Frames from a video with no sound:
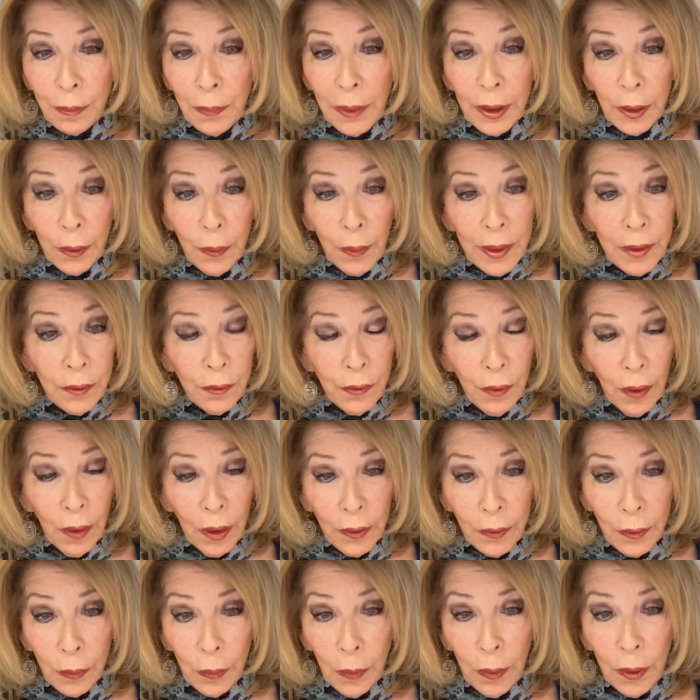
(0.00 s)
My
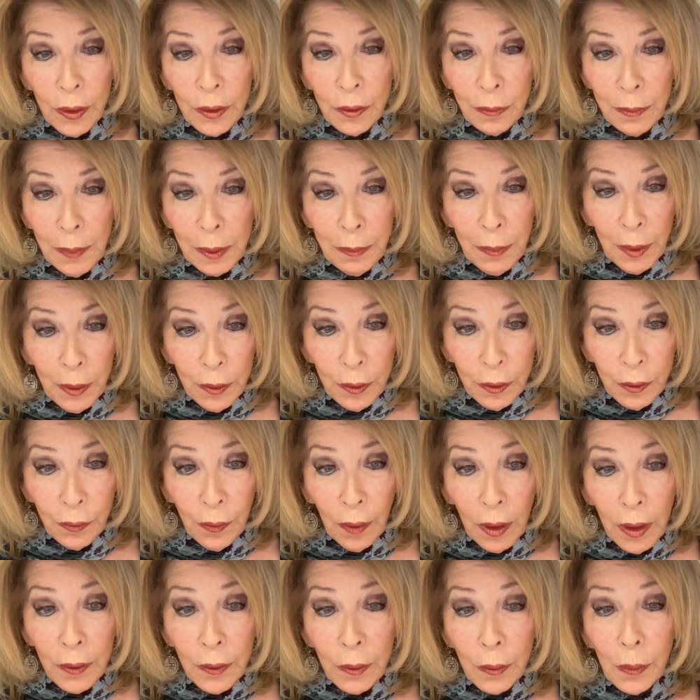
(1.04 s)
grandfather was, my mother's
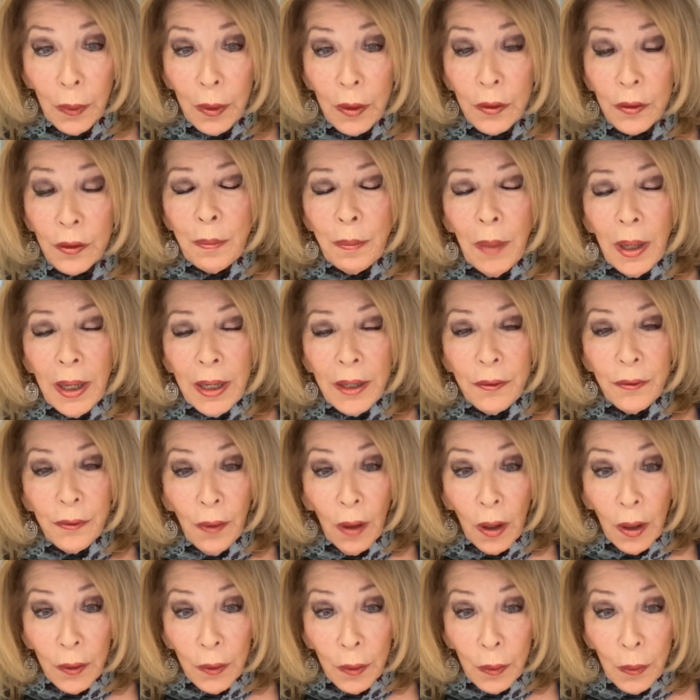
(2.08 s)
father was, my
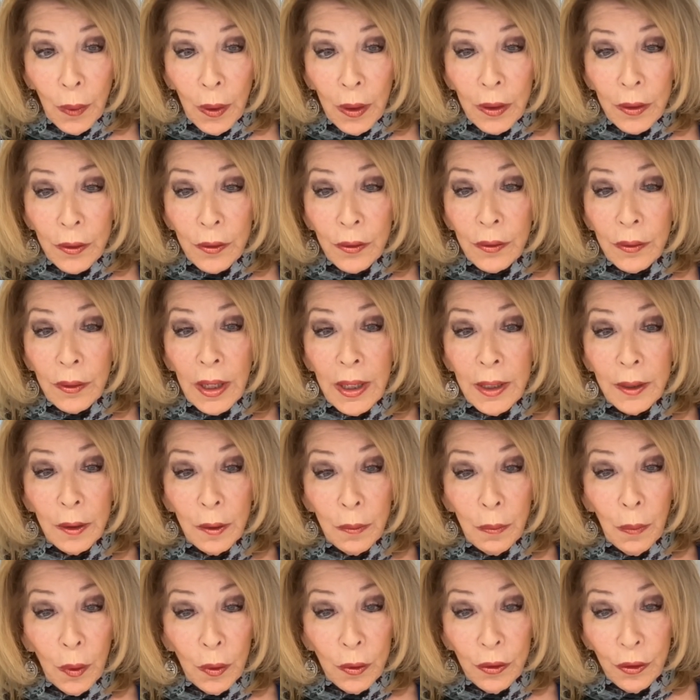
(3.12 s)
father was, and the
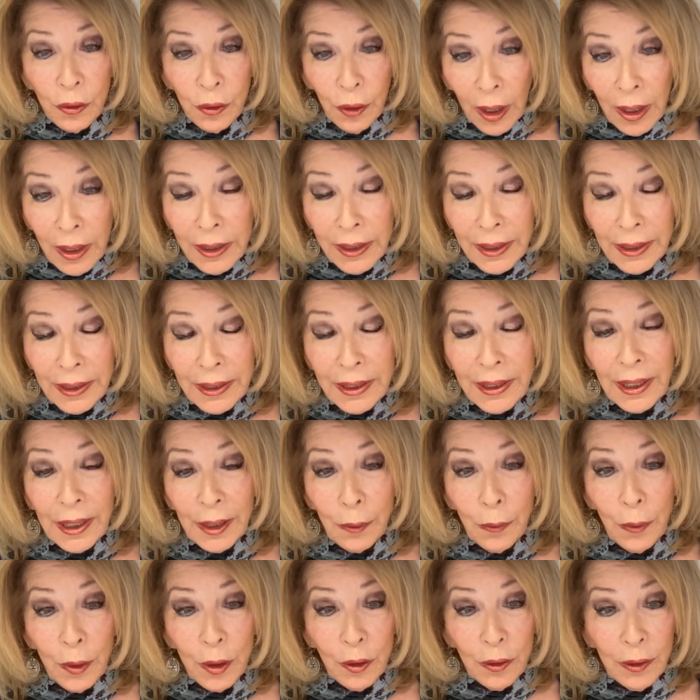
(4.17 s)
most shocking
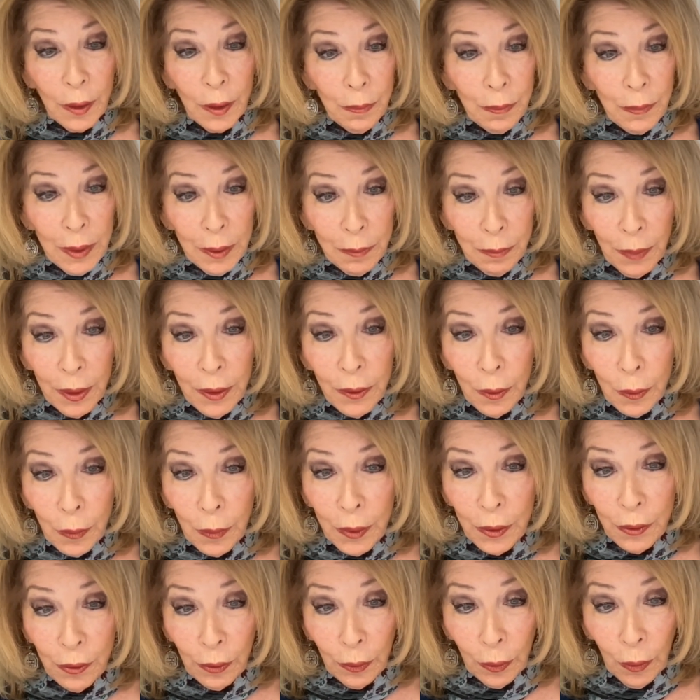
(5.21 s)
thing was that my mother
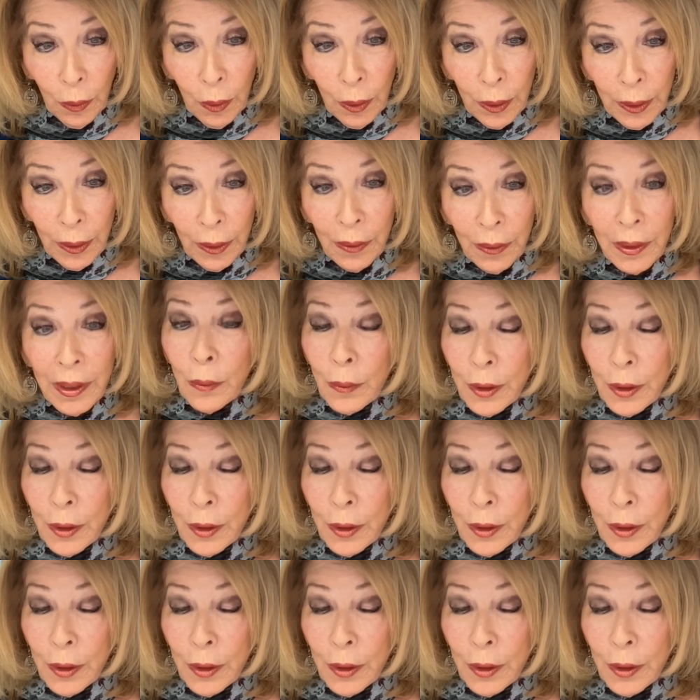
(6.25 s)
was a lawyer,